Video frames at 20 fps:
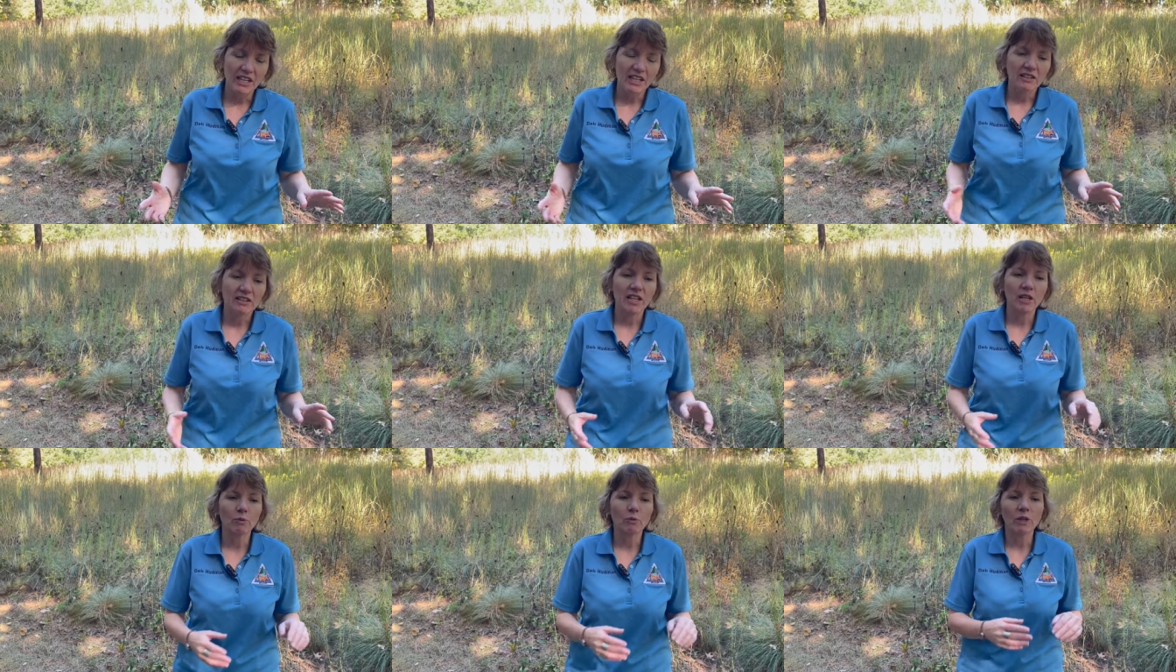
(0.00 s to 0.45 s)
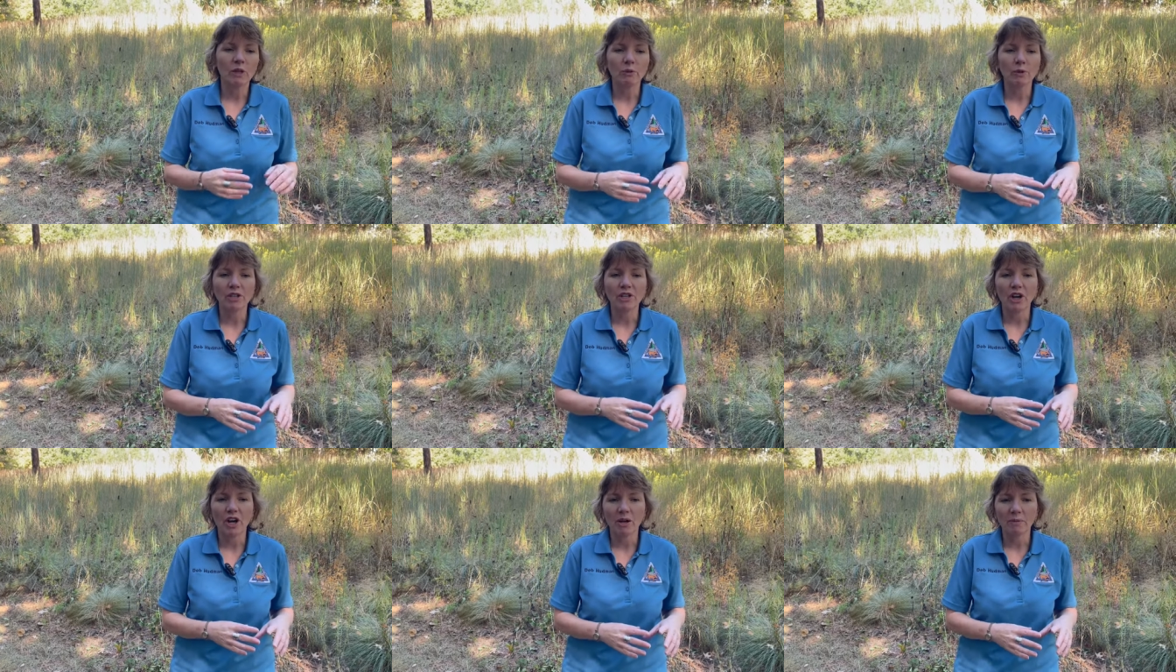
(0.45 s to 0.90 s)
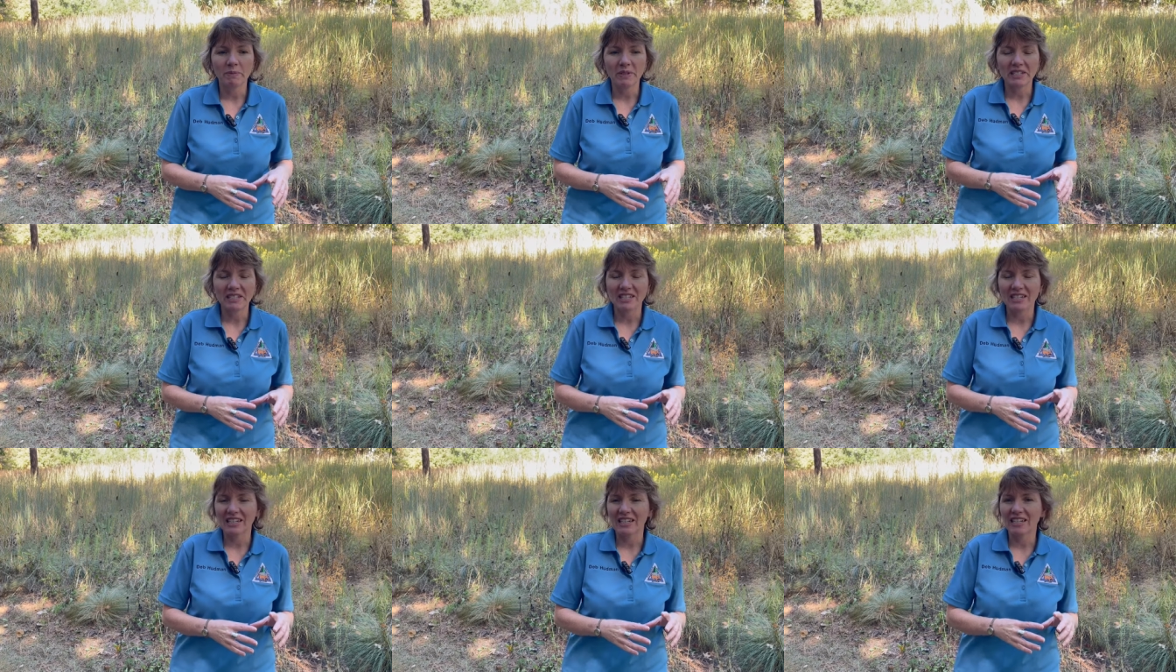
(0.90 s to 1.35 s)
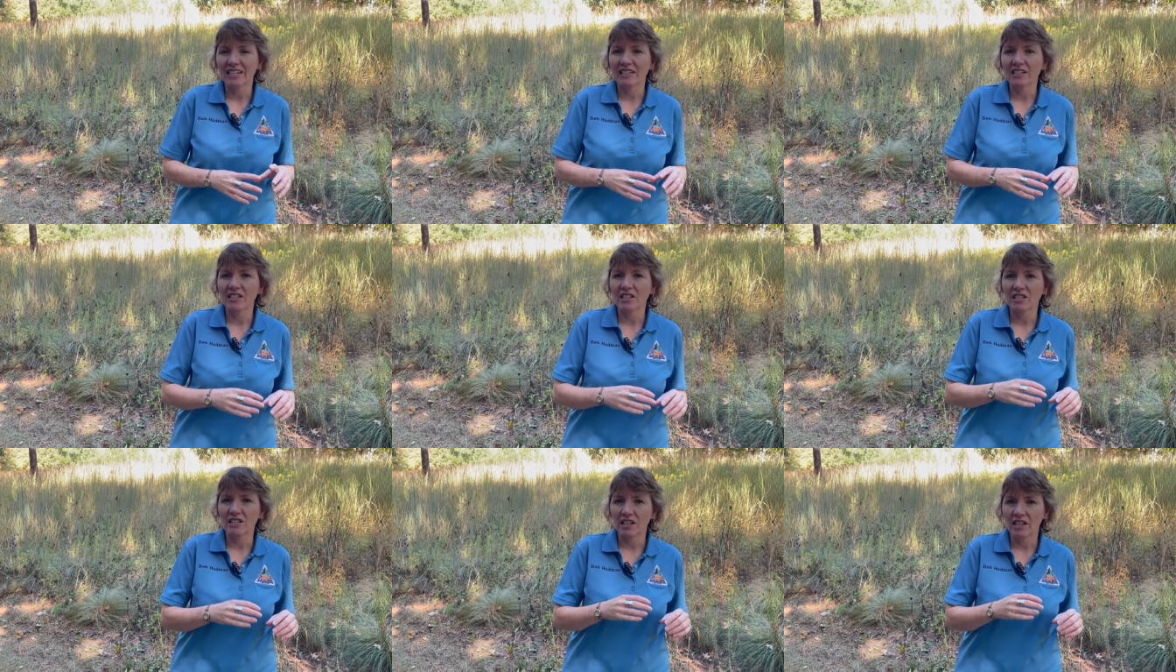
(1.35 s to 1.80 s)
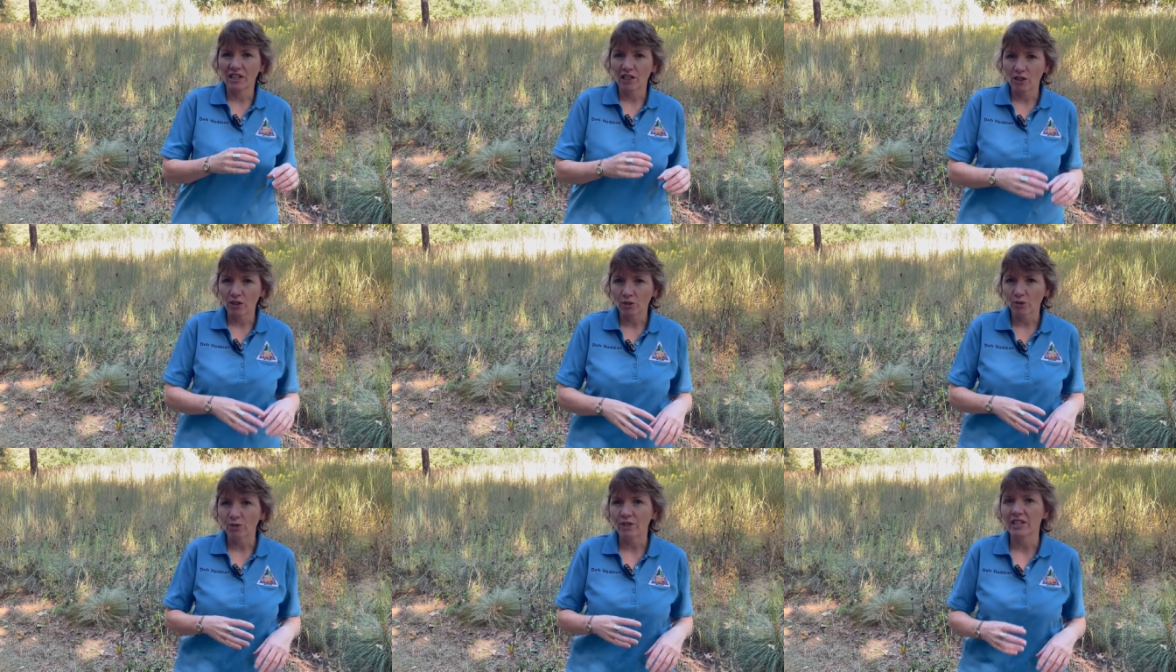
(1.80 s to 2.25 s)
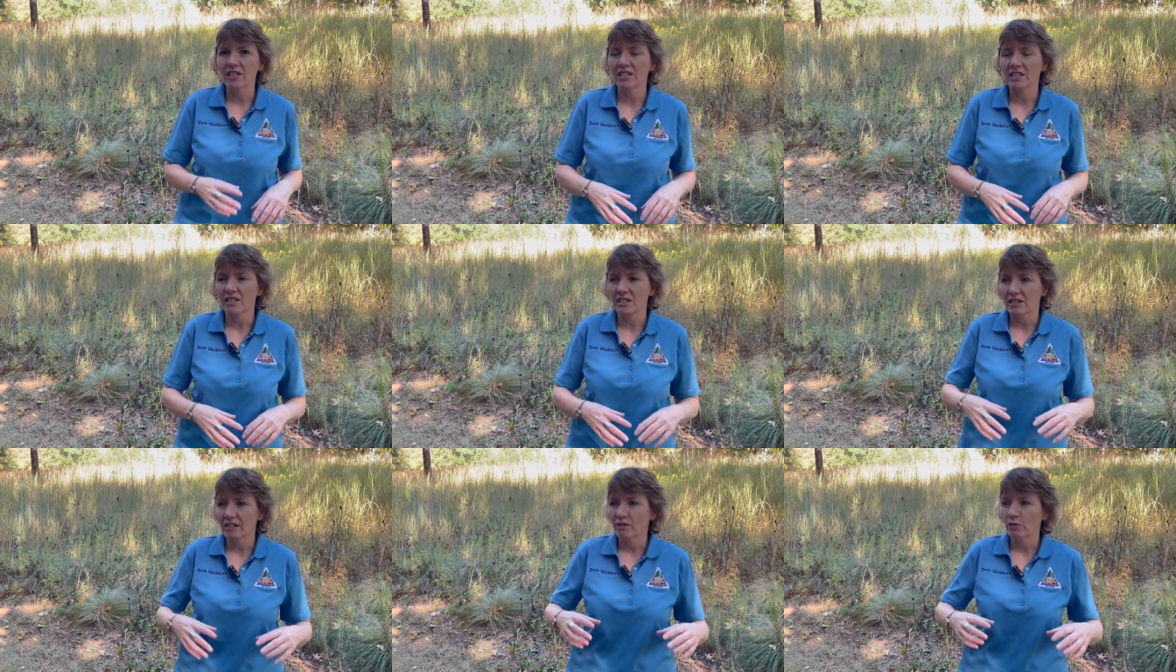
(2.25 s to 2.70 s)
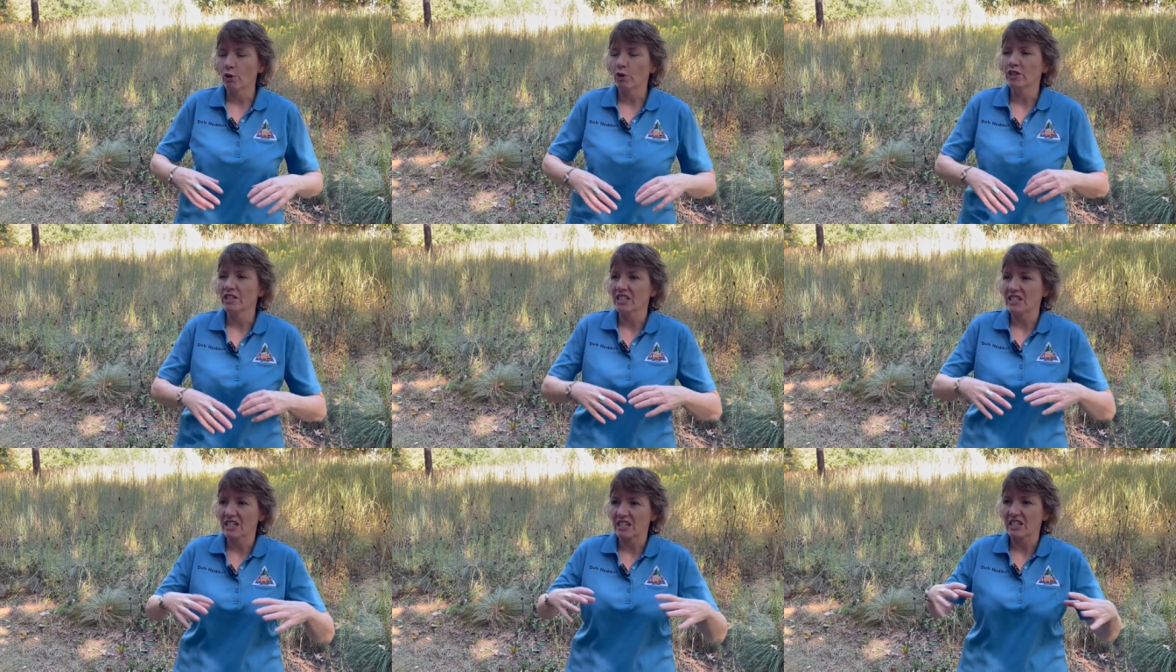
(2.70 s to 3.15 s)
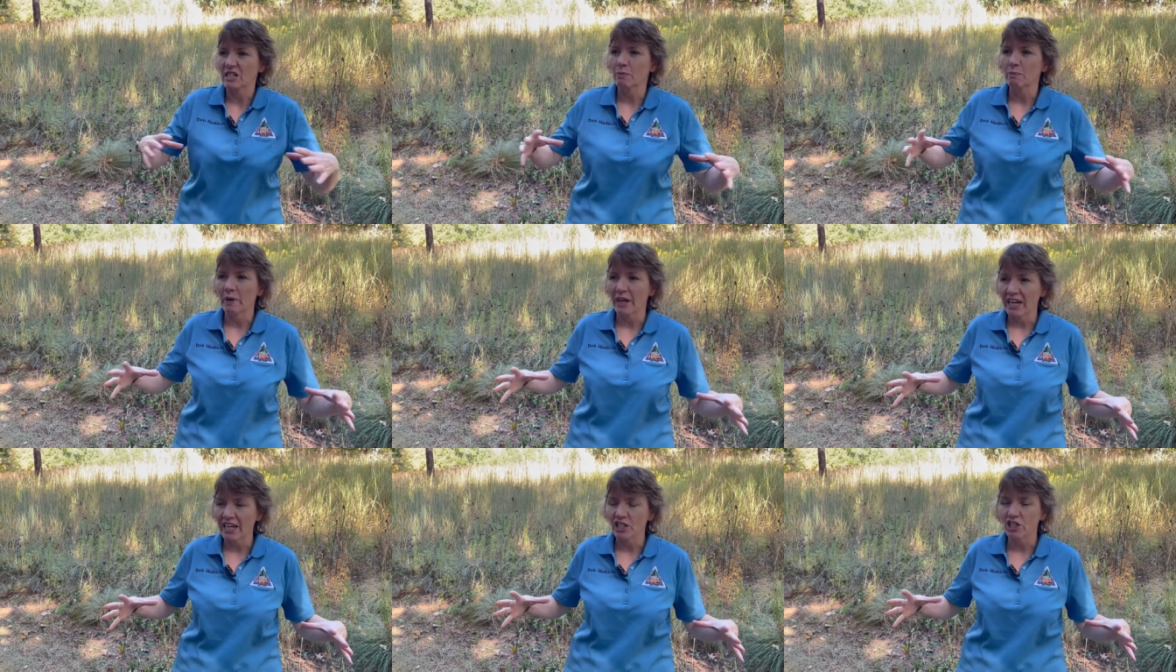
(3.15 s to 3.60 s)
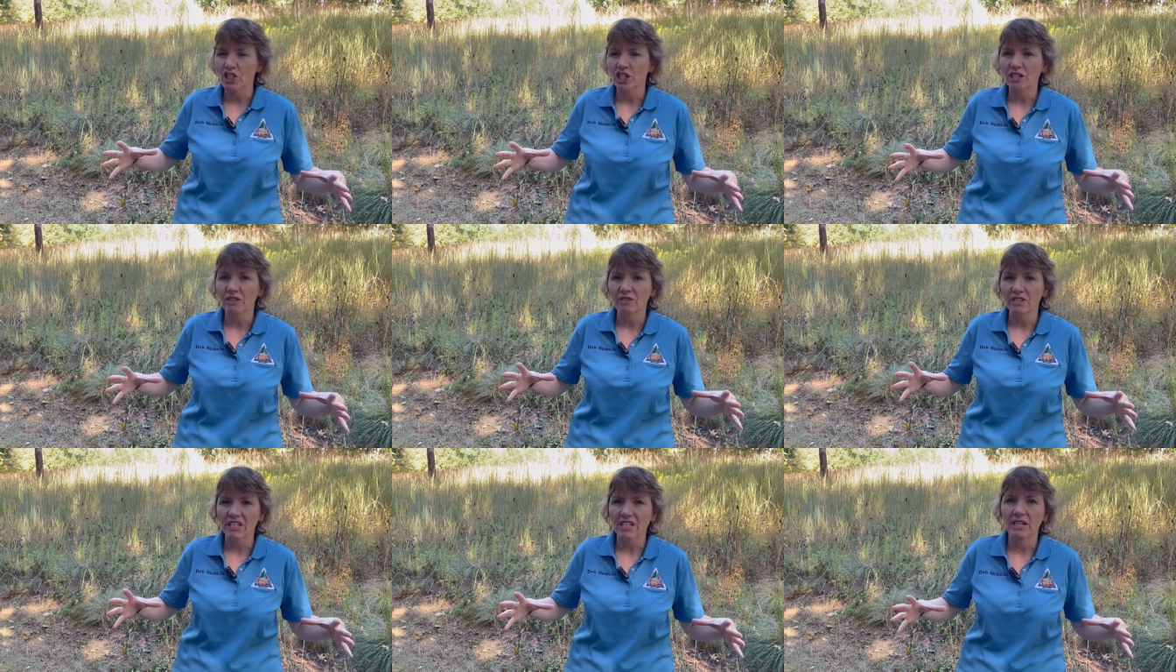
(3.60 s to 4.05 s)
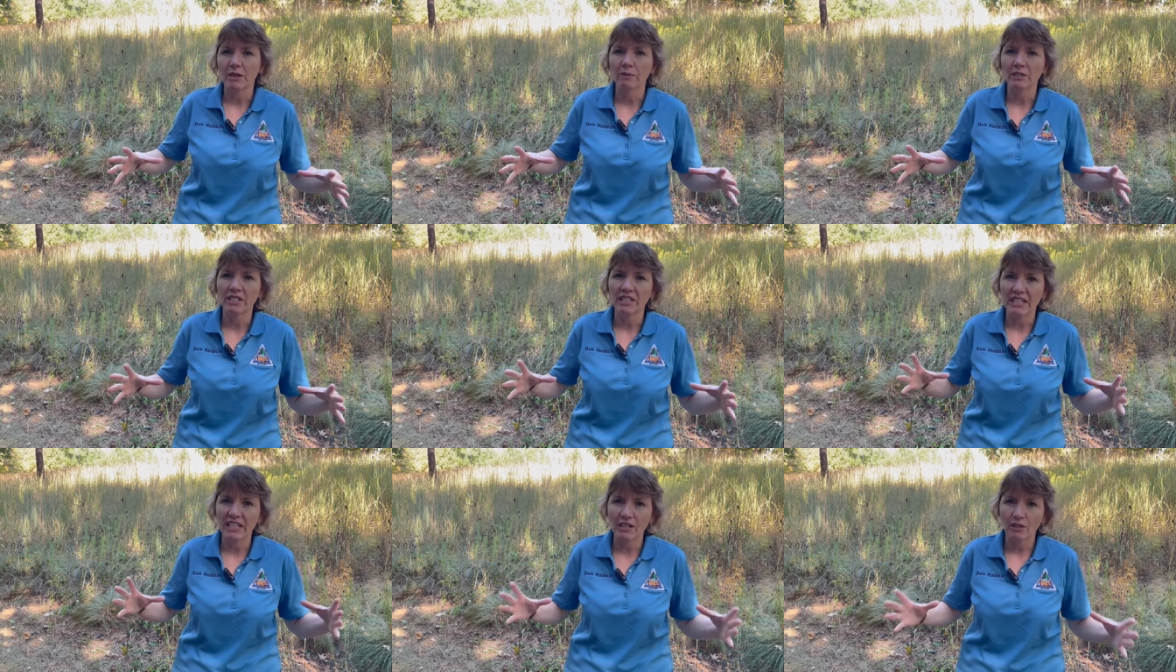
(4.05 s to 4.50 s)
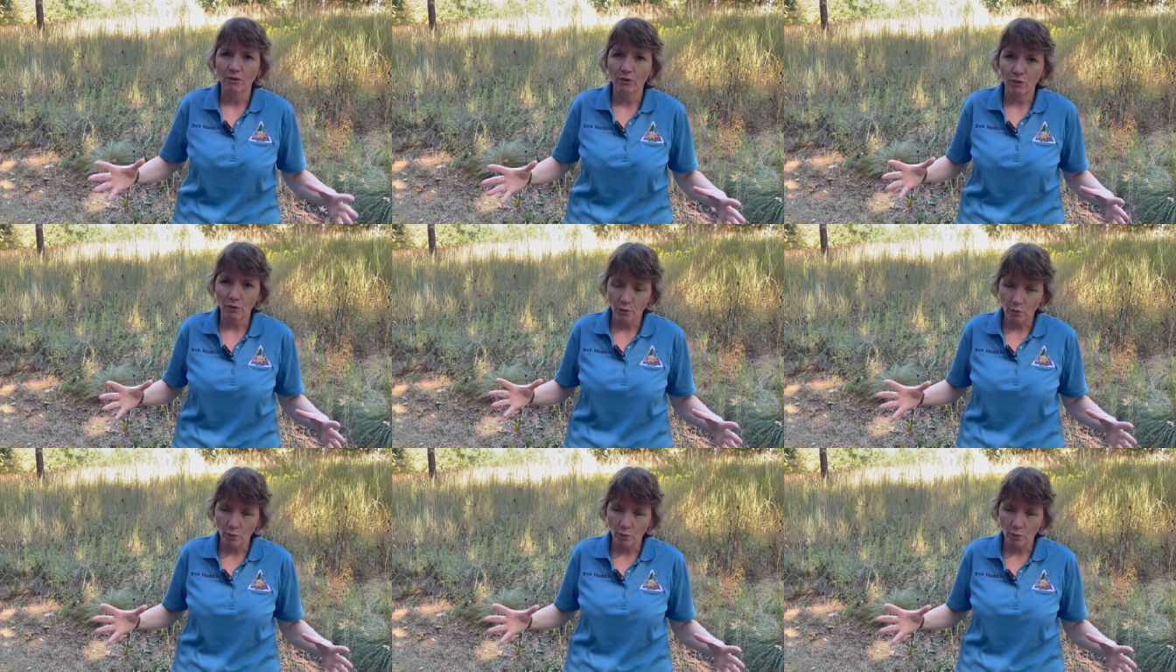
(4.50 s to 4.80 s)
then we would not be seeing this increased or this expansion of CWD